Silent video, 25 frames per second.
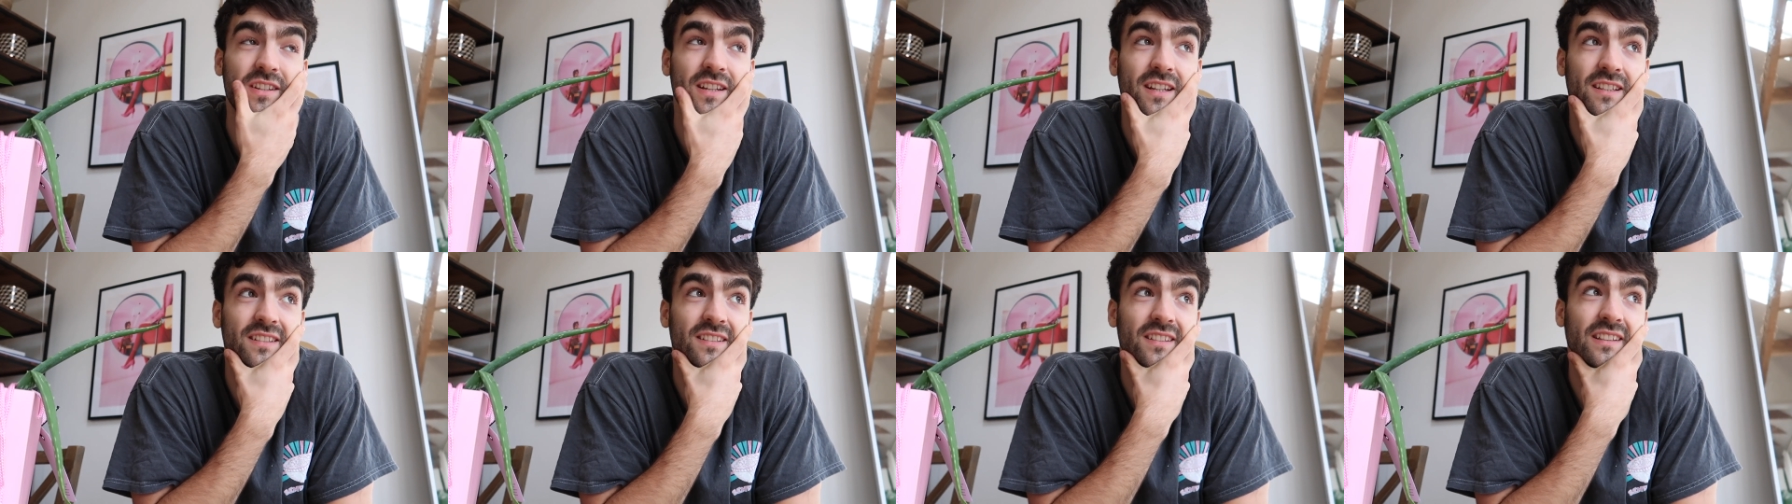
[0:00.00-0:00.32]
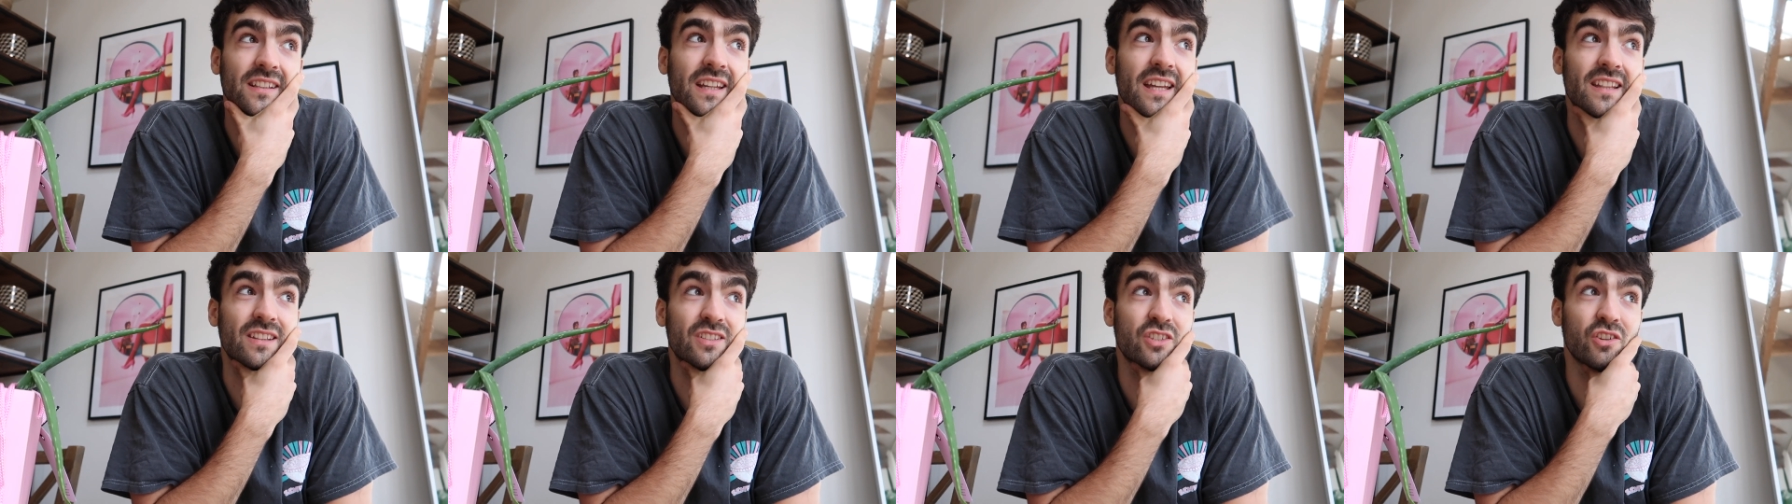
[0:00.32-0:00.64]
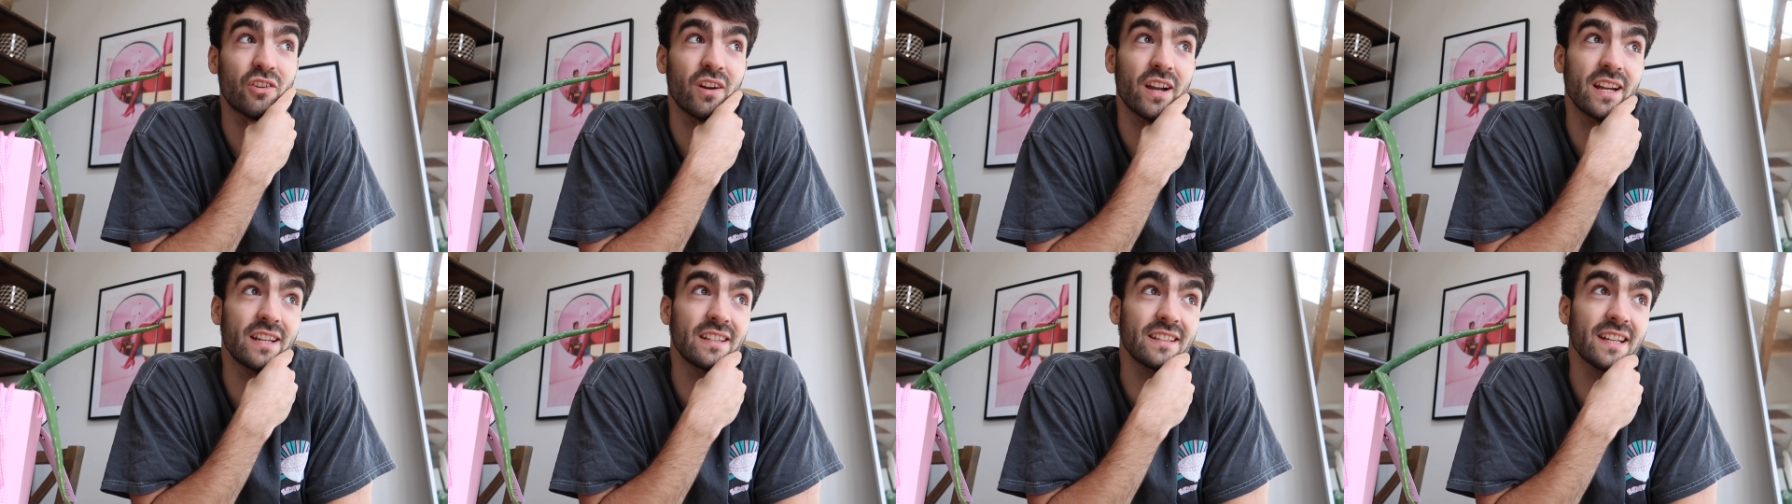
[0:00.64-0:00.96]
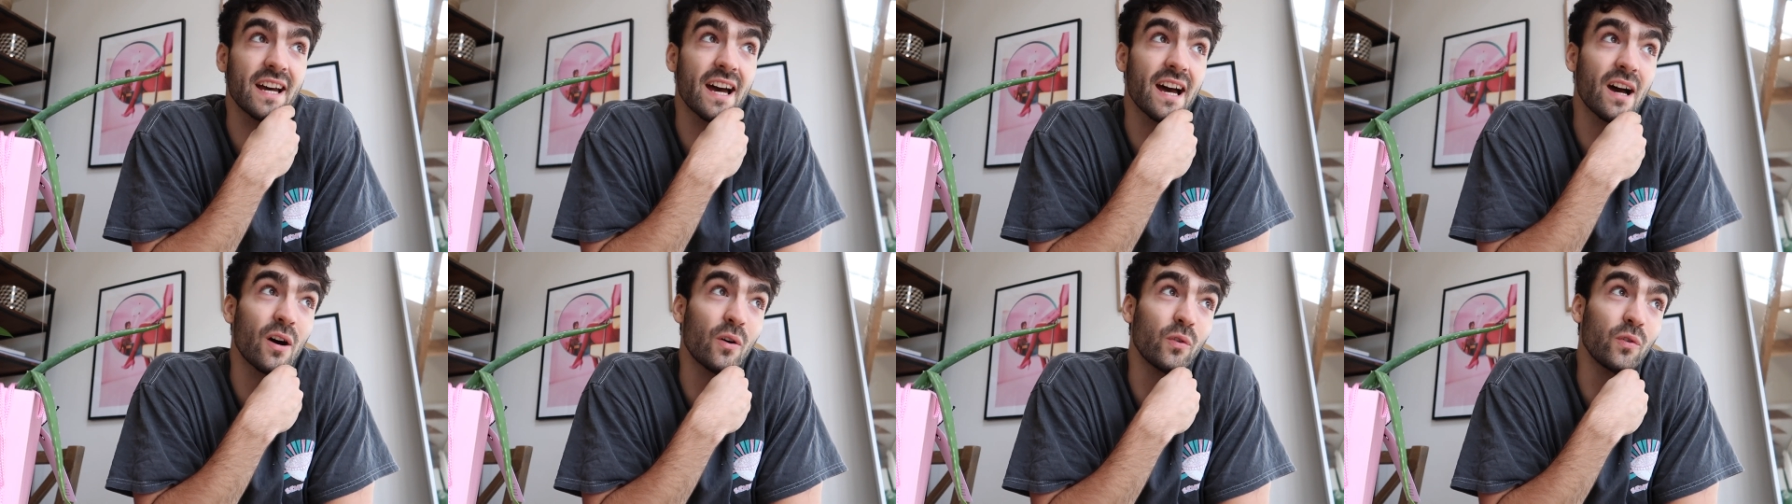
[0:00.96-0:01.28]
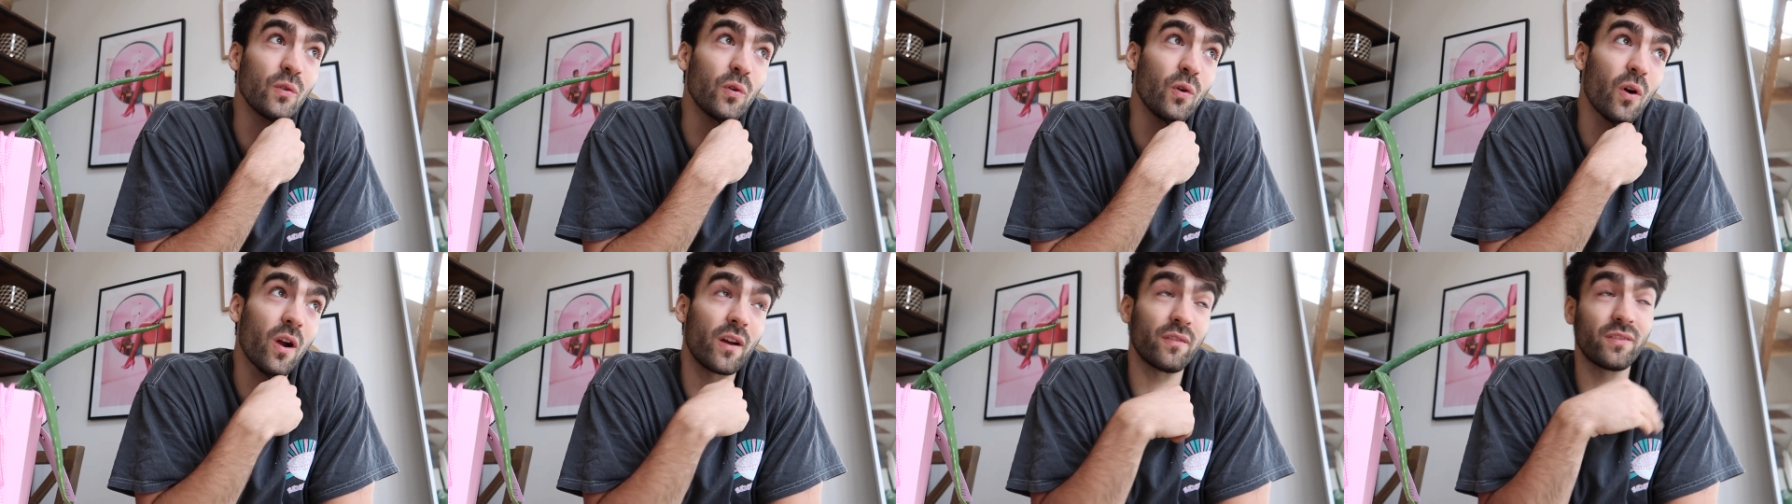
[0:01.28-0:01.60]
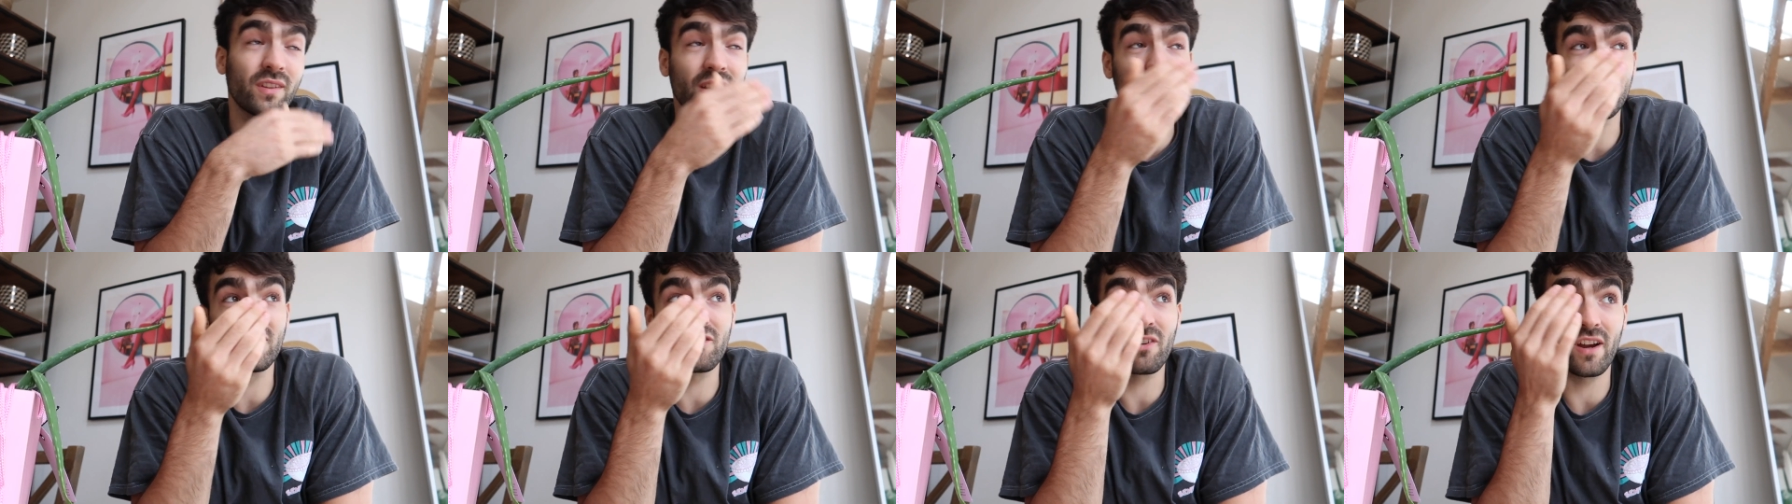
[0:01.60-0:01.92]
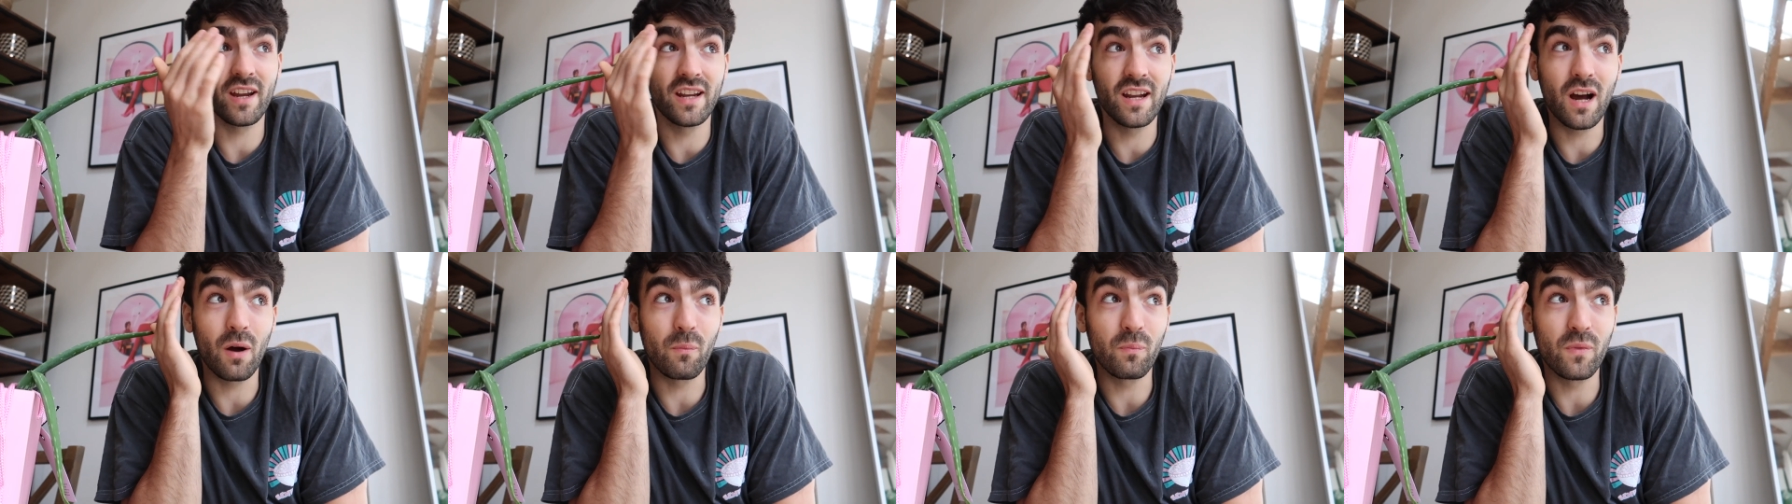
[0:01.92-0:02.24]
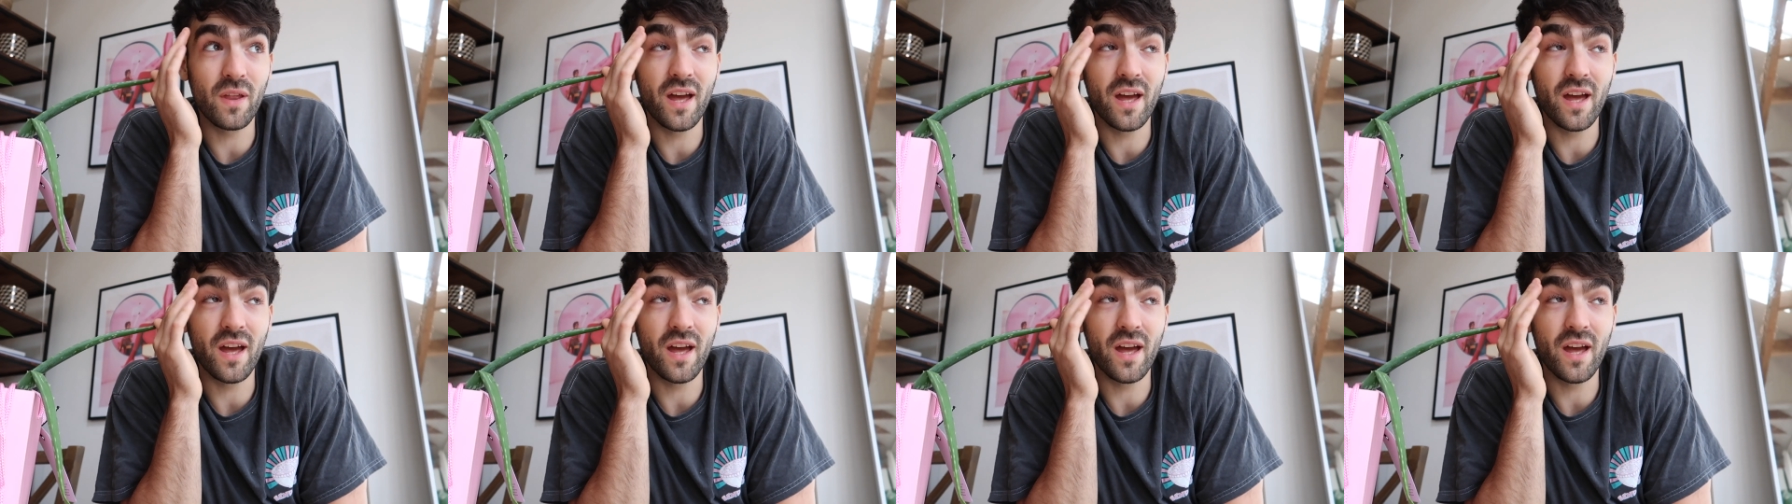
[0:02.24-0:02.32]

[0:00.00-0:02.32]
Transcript: He has to get the train down or I have to get the train up